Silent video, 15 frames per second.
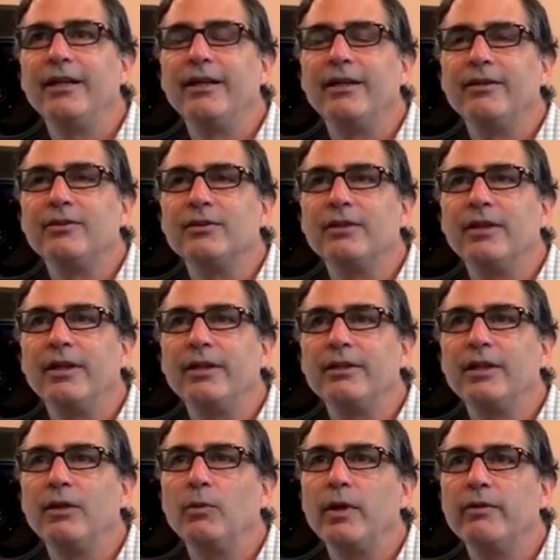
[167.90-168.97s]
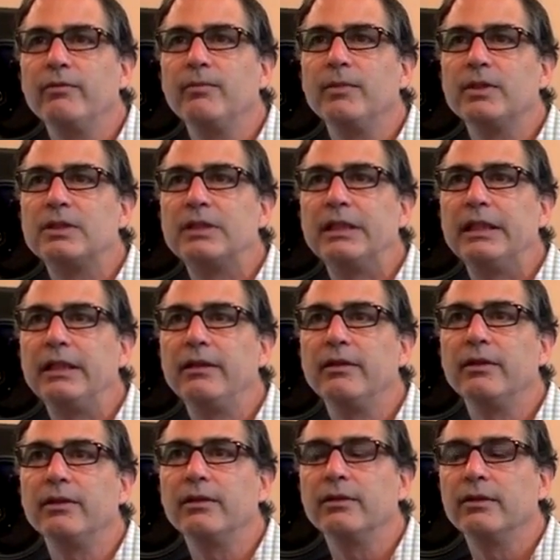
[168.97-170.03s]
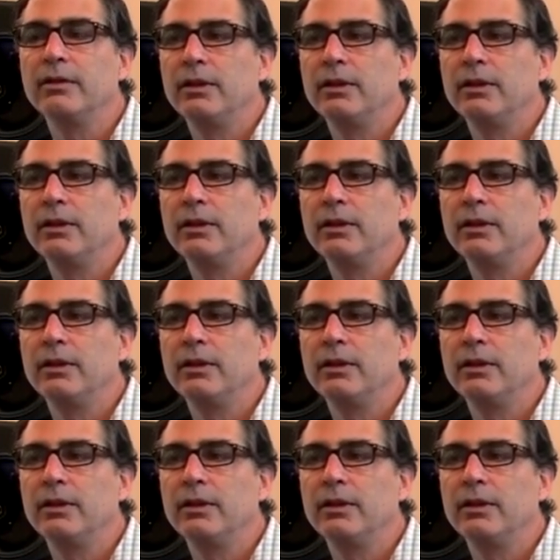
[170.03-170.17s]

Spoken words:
And get away from the city thing.